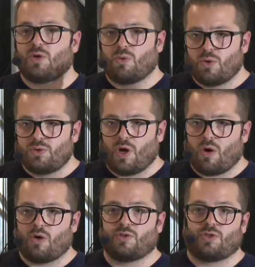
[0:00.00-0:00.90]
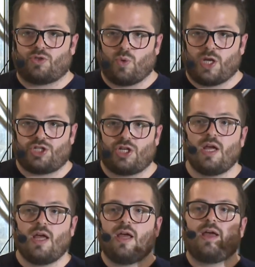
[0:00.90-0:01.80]
a router or the switch
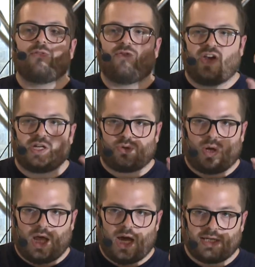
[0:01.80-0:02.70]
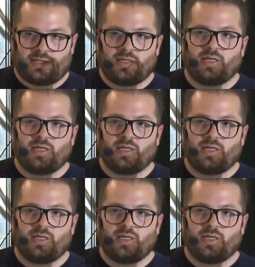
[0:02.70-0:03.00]
virtualized